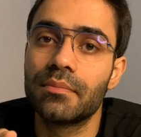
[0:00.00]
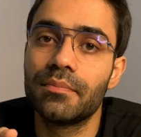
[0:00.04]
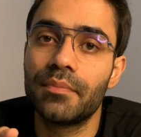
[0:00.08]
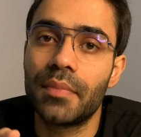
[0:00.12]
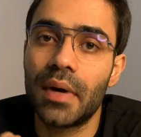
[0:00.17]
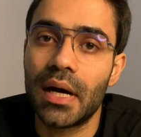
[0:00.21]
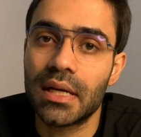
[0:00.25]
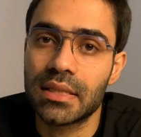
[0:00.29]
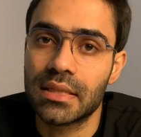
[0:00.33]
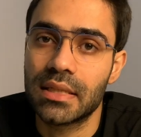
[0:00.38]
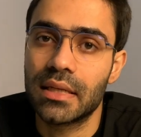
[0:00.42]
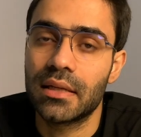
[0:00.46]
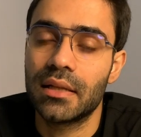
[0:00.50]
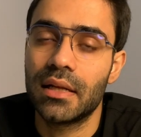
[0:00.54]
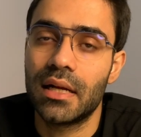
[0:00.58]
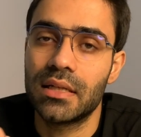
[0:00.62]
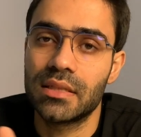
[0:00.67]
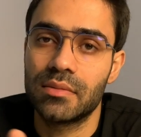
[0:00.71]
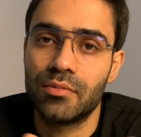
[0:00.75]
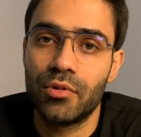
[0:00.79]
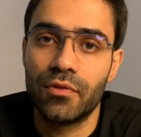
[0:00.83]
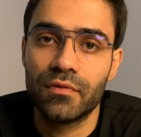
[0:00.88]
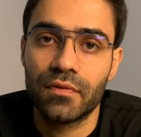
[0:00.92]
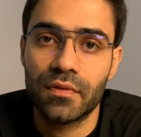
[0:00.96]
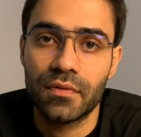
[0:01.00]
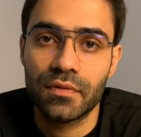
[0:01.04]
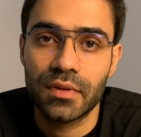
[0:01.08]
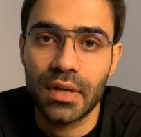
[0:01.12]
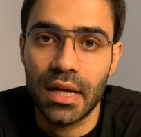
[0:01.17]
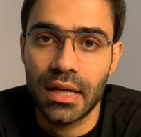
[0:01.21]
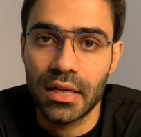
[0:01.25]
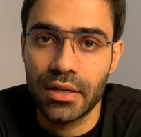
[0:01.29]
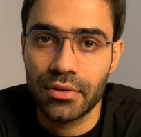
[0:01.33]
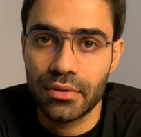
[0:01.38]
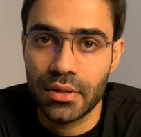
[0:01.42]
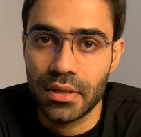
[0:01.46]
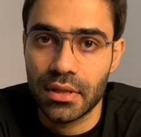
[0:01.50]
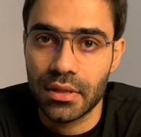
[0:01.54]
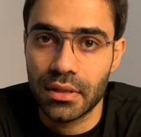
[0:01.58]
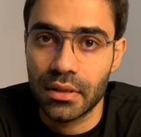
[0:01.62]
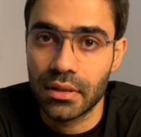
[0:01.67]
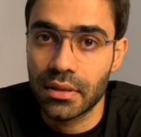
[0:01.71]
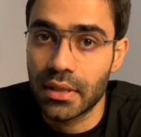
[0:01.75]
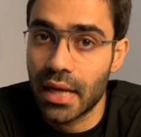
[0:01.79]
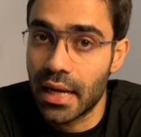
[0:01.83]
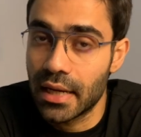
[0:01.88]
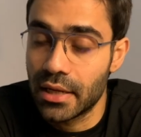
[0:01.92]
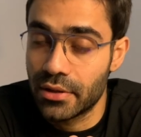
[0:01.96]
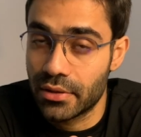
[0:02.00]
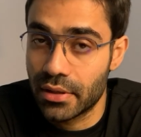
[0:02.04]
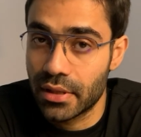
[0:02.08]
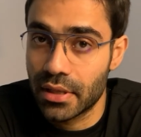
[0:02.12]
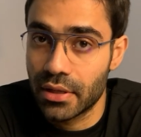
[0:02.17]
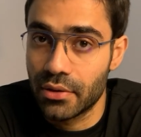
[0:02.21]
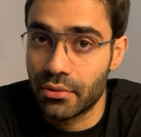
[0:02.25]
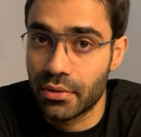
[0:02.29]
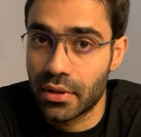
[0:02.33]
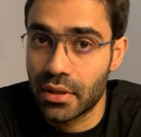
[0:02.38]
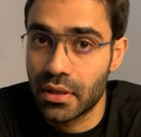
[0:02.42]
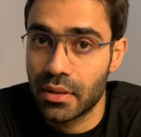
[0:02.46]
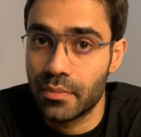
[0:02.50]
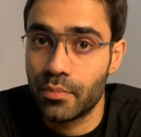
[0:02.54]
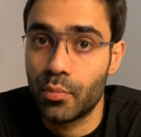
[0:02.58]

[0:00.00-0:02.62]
passing large amount of diluted urine,